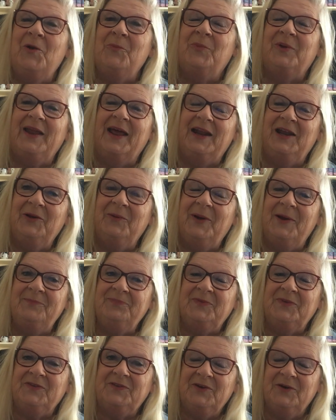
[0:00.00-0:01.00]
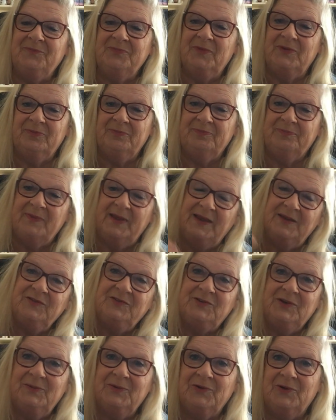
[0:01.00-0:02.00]
But anyway, so
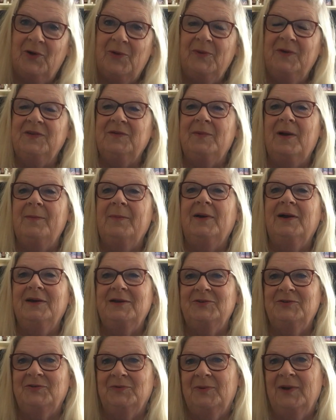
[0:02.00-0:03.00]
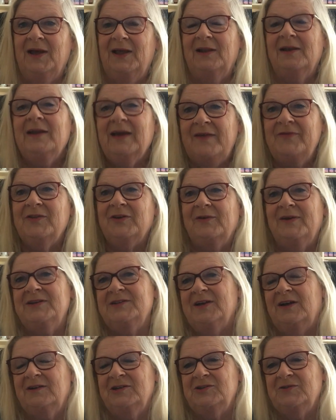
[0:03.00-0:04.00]
history was always in my mind as well, and the
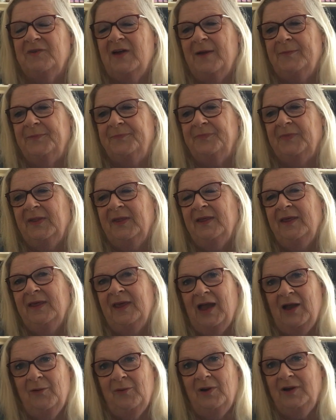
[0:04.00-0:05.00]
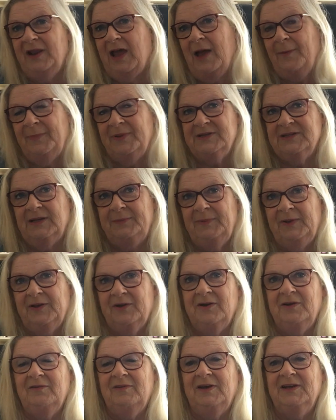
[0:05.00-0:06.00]
Great Irish Famine. And what happened, I'd
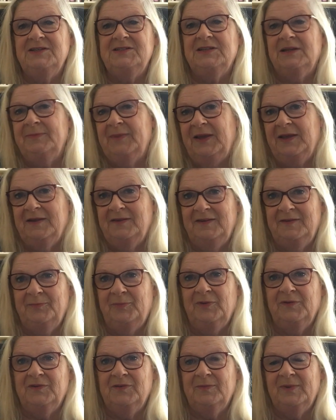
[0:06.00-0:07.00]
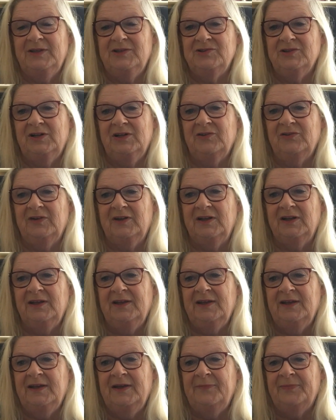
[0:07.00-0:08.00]
begun writing and making these books for my children.
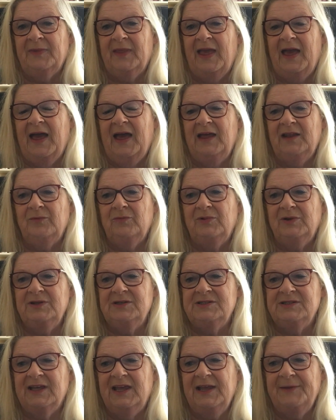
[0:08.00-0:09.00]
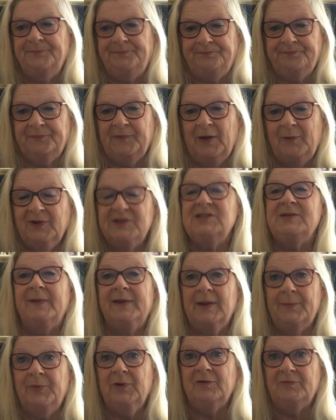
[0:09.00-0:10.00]
And one day I wanted to
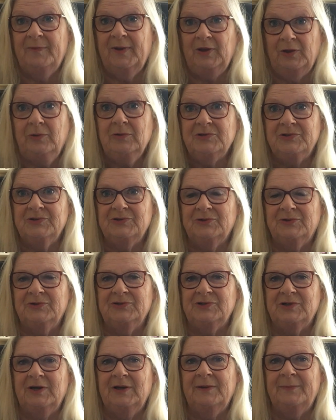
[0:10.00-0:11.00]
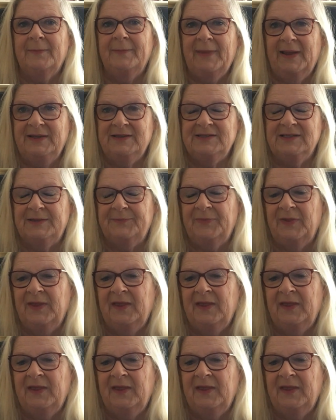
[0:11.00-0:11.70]
make a book for my older daughter, Mandy.